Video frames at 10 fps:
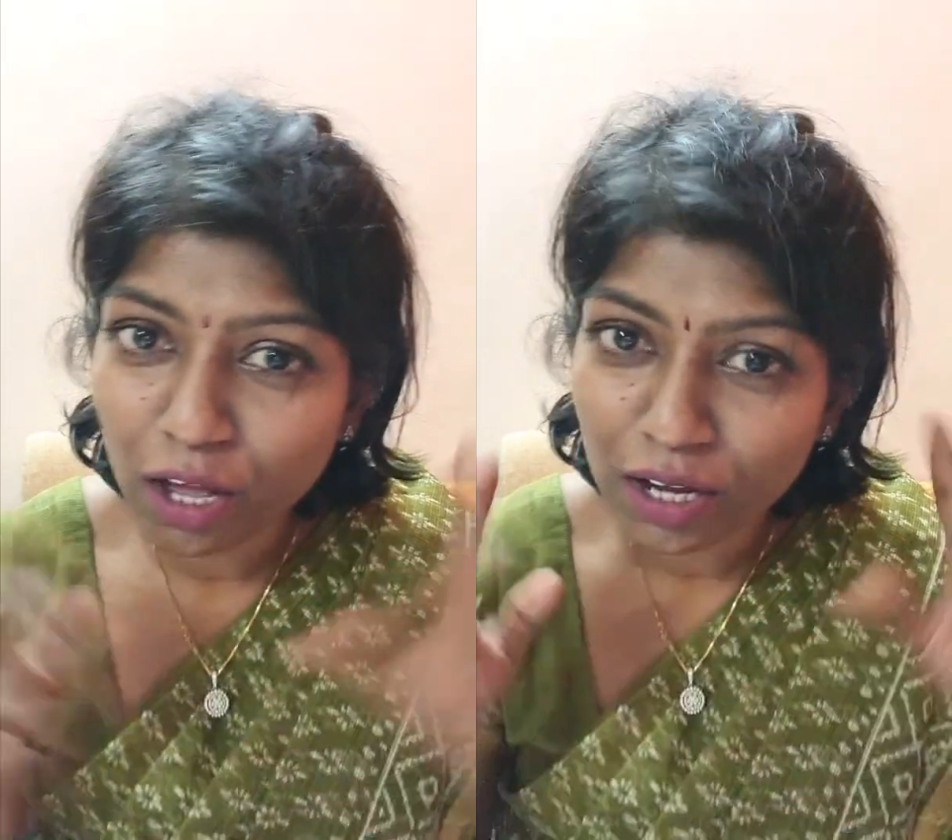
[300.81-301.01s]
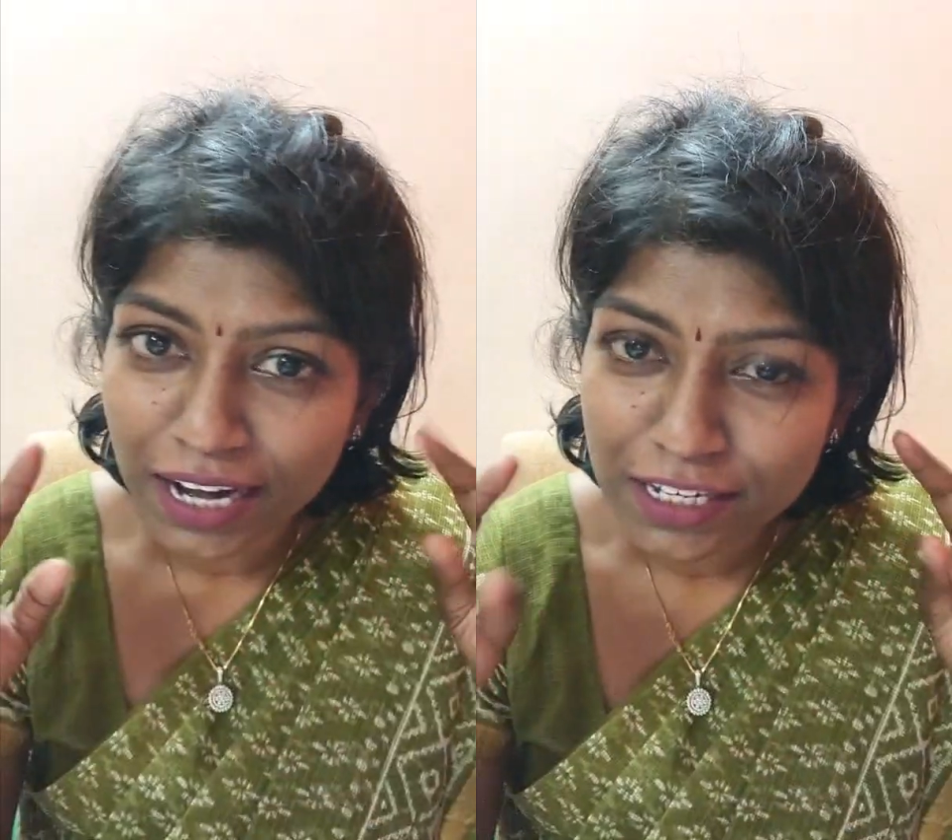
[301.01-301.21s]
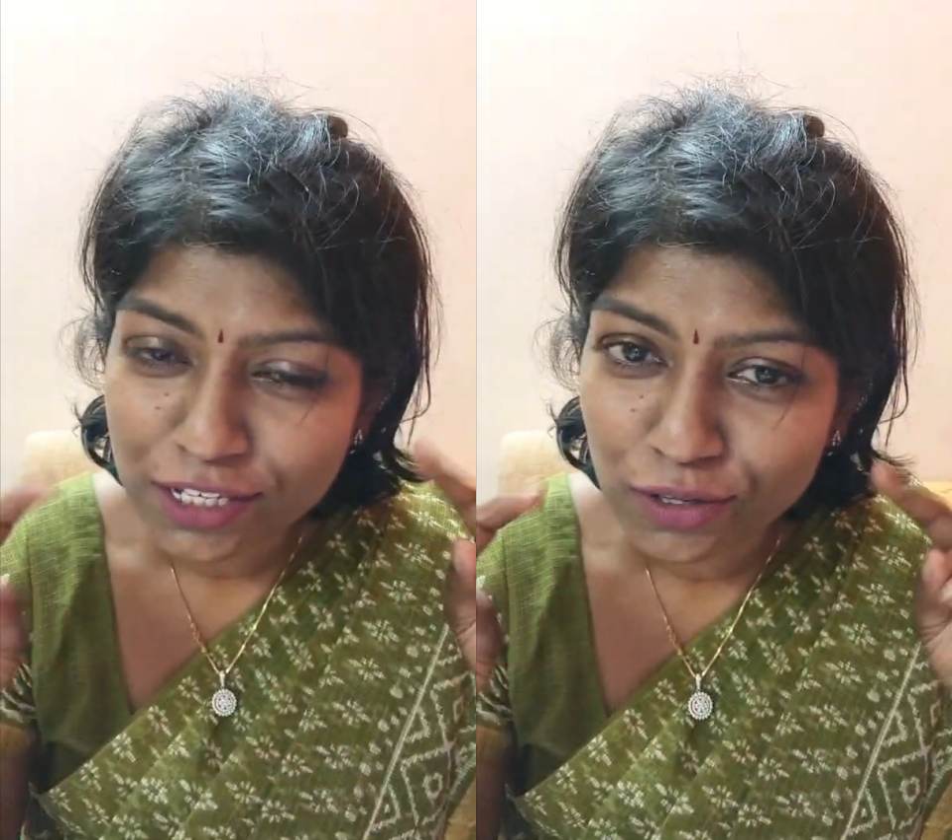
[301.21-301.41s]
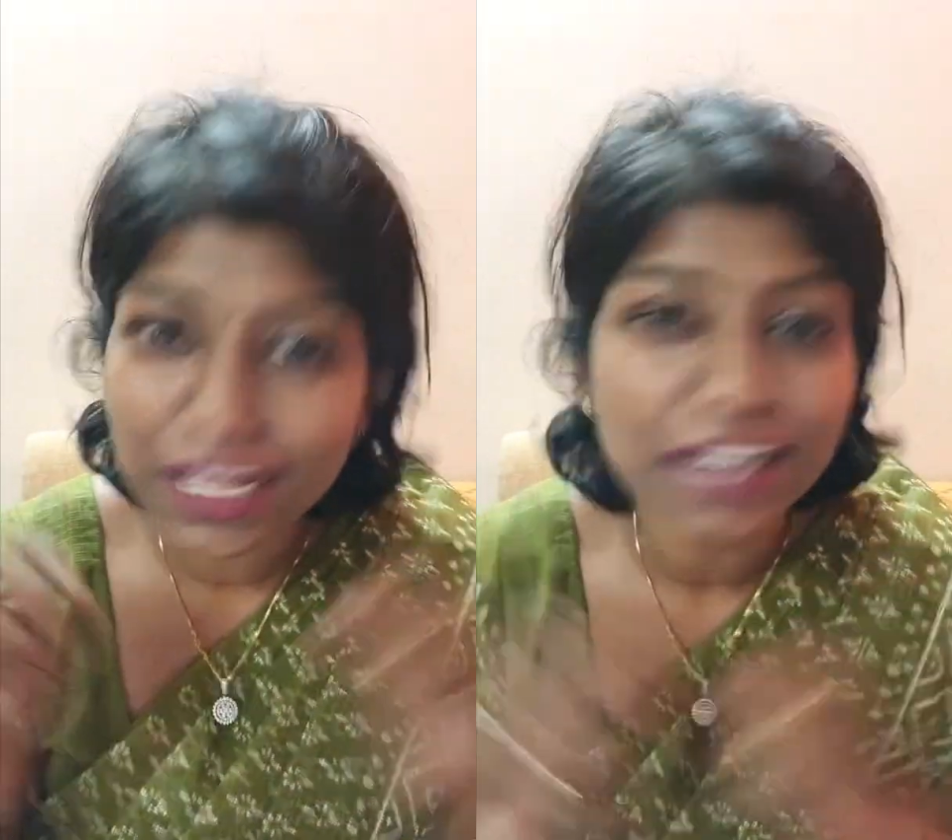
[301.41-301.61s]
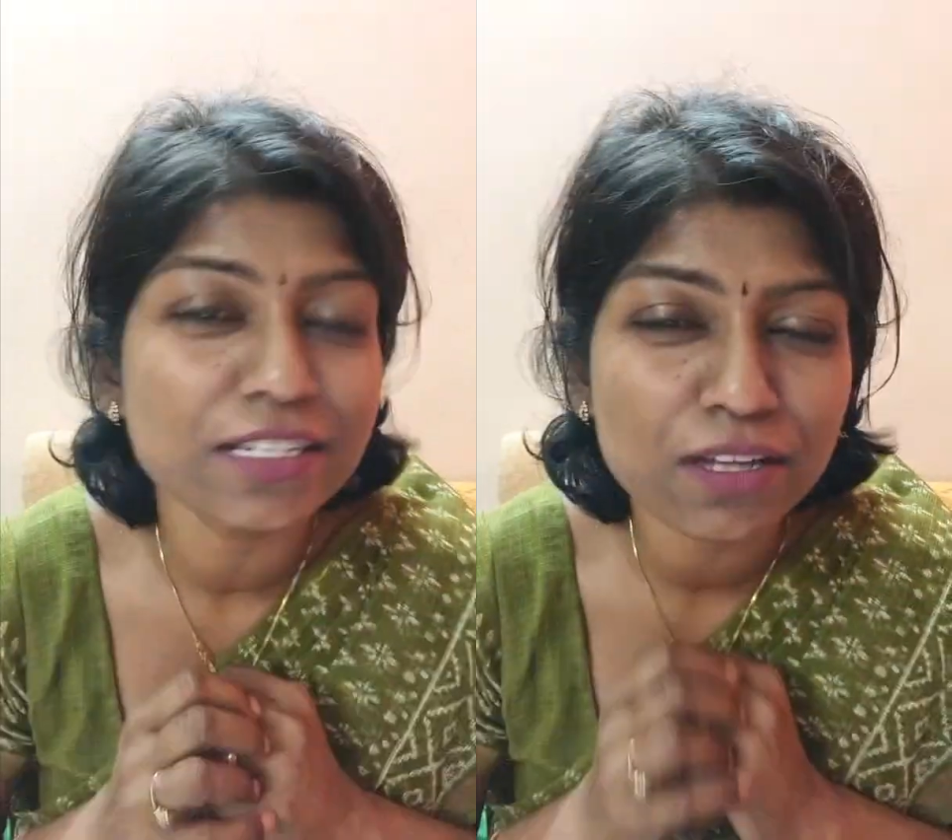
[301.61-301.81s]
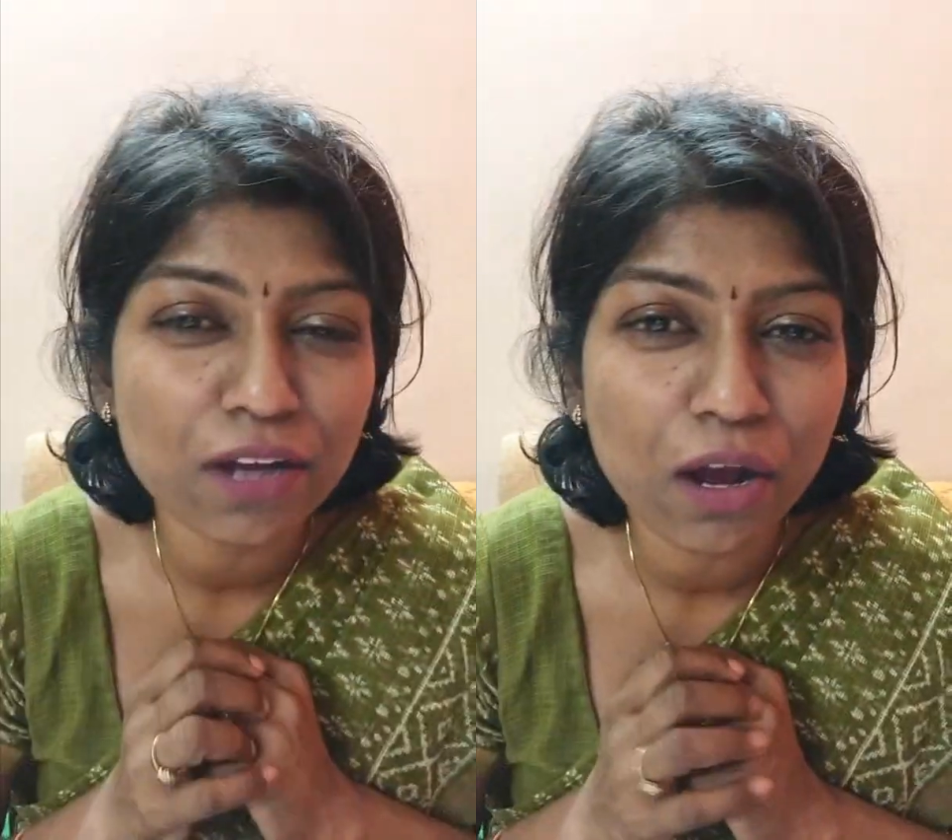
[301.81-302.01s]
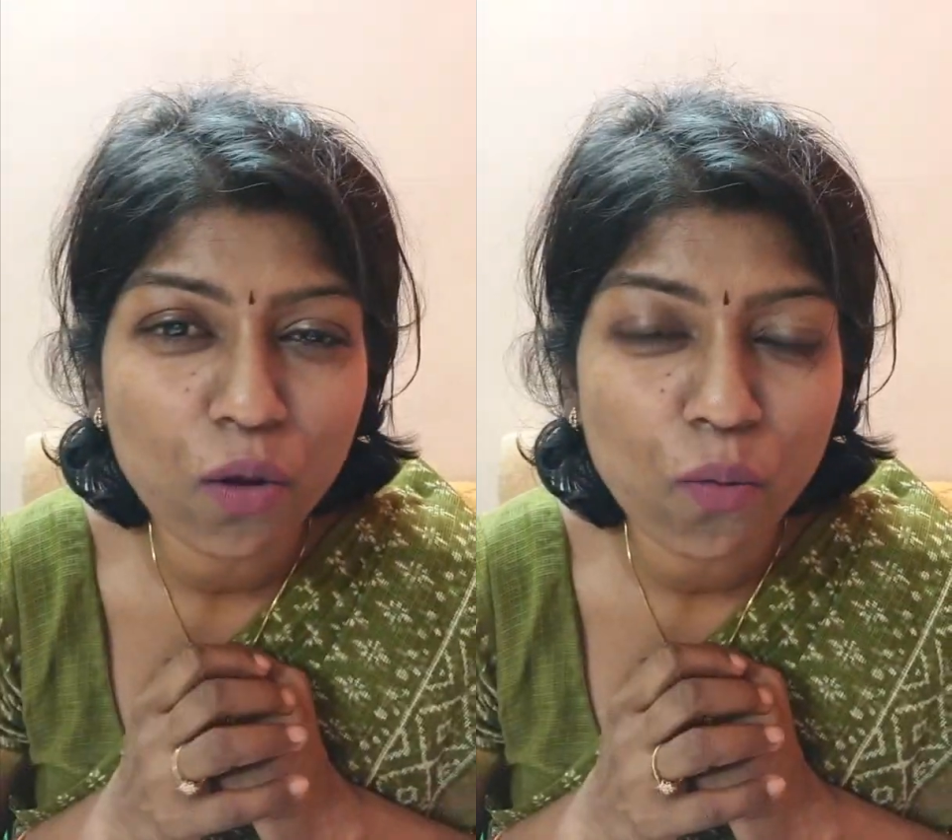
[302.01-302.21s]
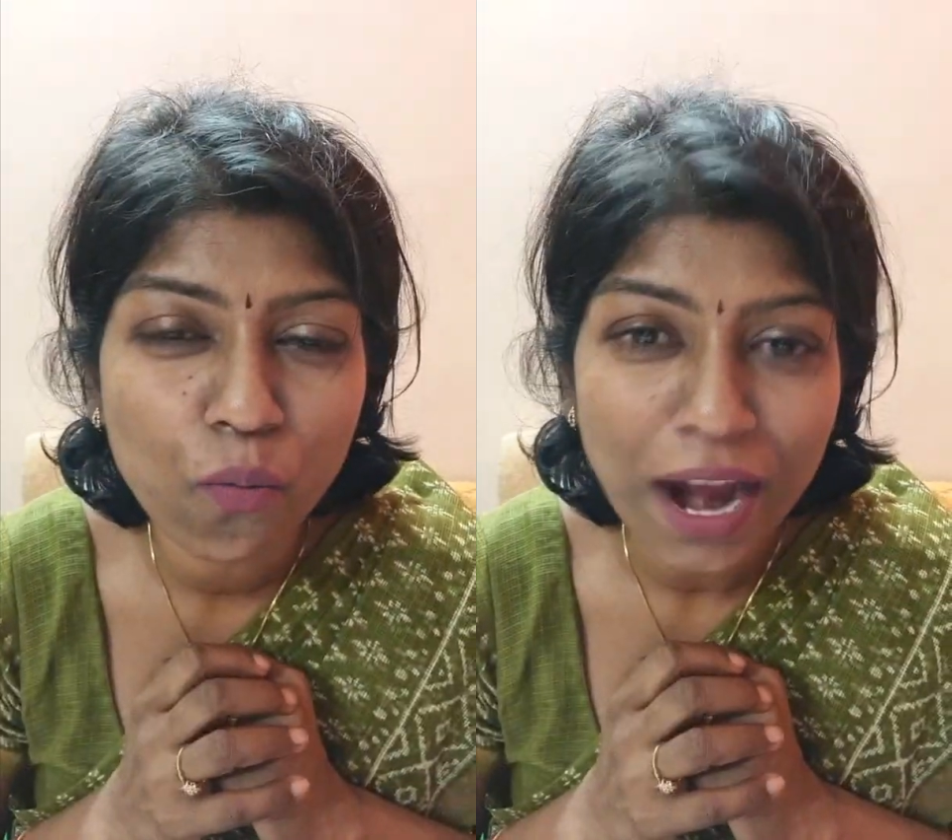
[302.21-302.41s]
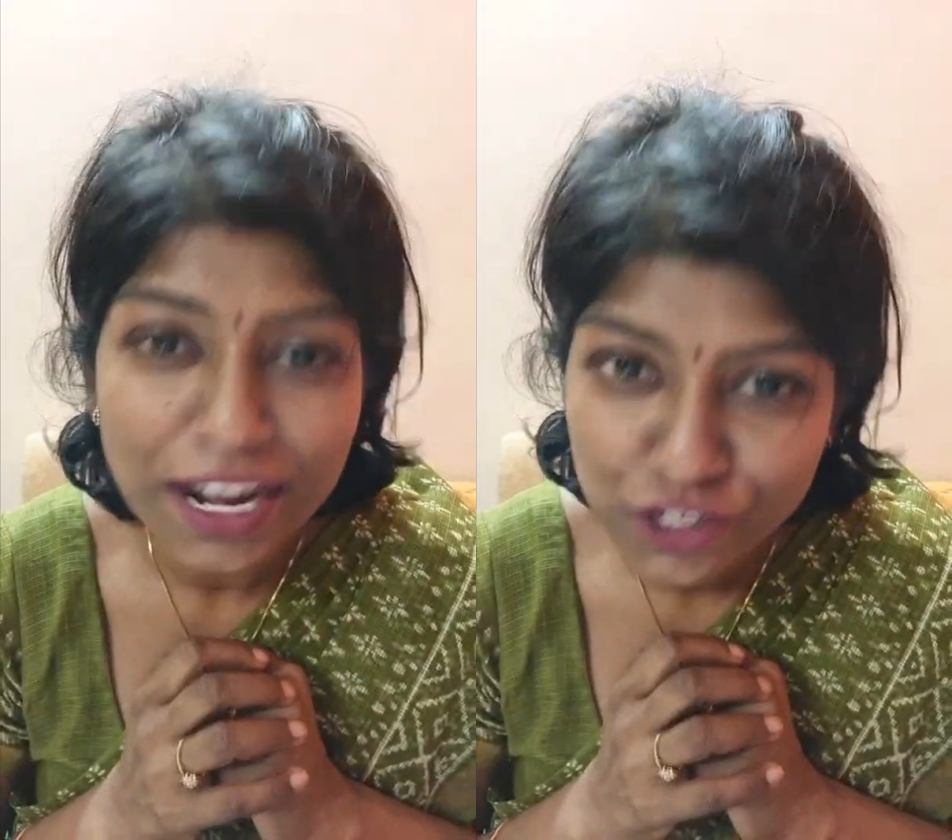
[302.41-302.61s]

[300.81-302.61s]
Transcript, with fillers: Alright, so that is one